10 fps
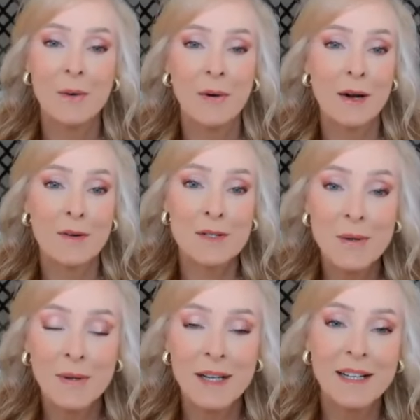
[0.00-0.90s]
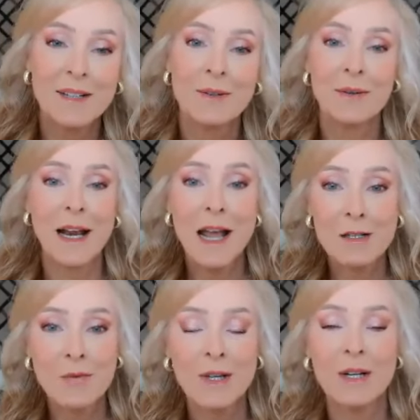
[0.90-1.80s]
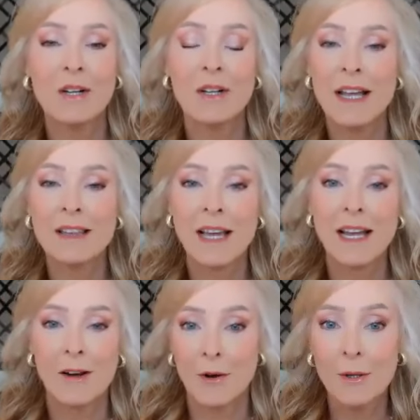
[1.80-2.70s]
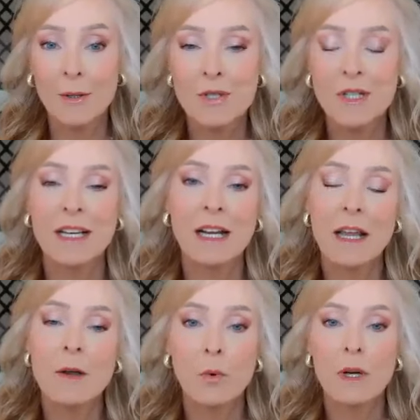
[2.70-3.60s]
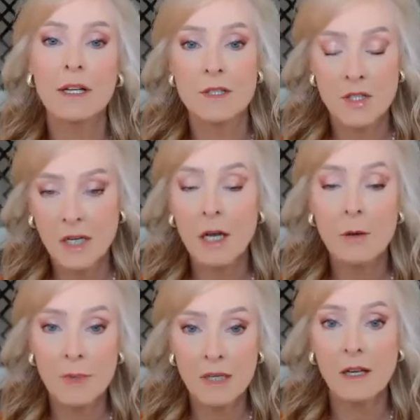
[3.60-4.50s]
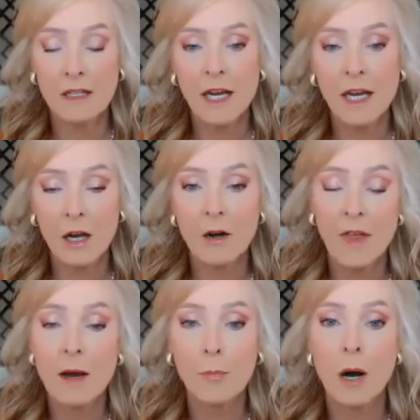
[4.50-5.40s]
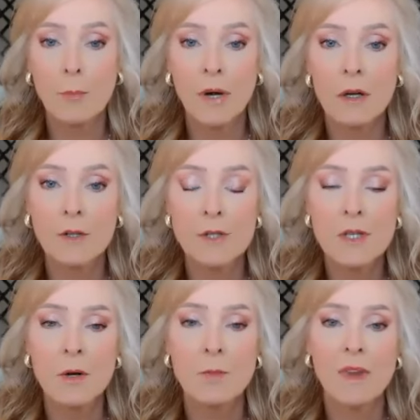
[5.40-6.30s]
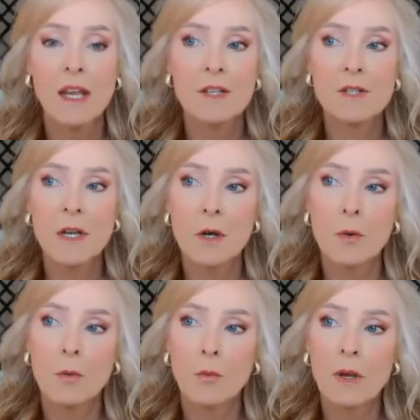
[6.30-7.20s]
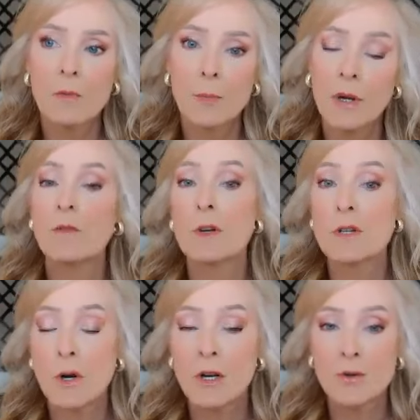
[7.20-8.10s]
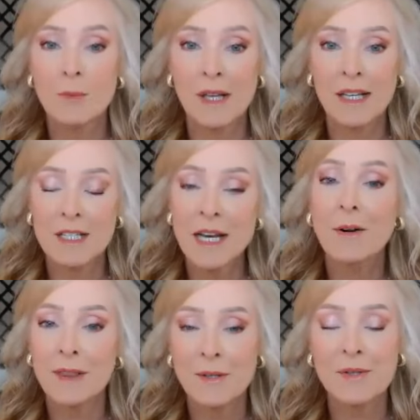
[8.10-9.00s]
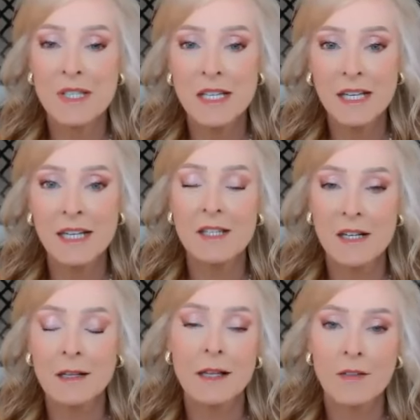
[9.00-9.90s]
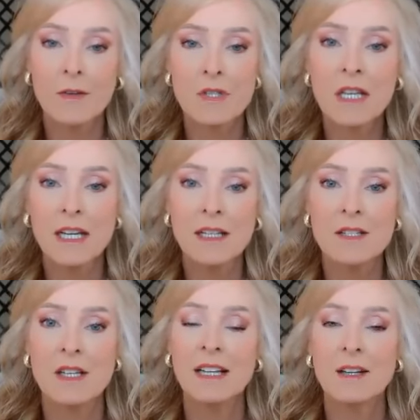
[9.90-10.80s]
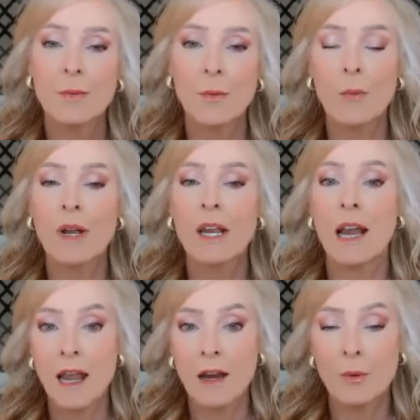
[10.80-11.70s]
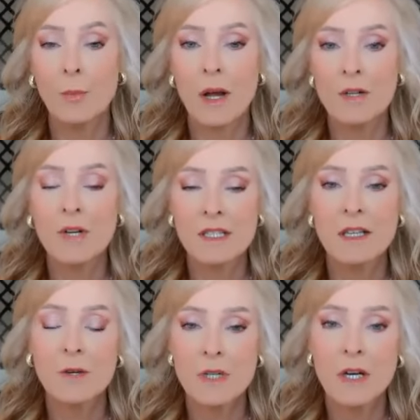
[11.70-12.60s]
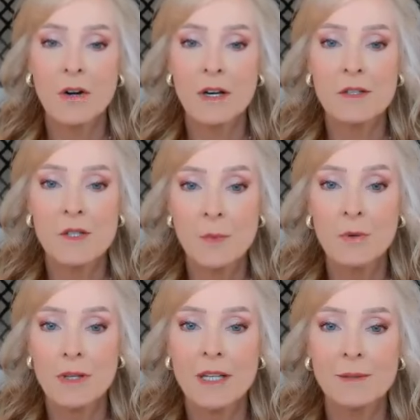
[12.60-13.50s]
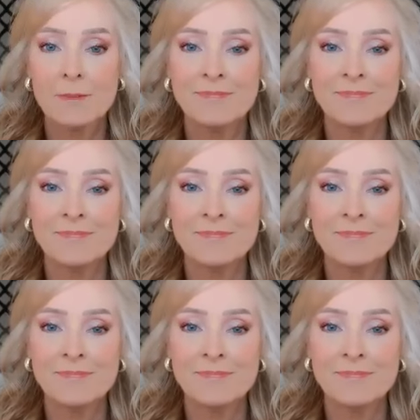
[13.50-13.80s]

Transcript: or Arizona, or Nashville, and they are Houston, and they want us to come and, and take care of that property also. So we've put infrastructure in place now in those cities and a lot of those cities where we can handle projects in those areas smoothly.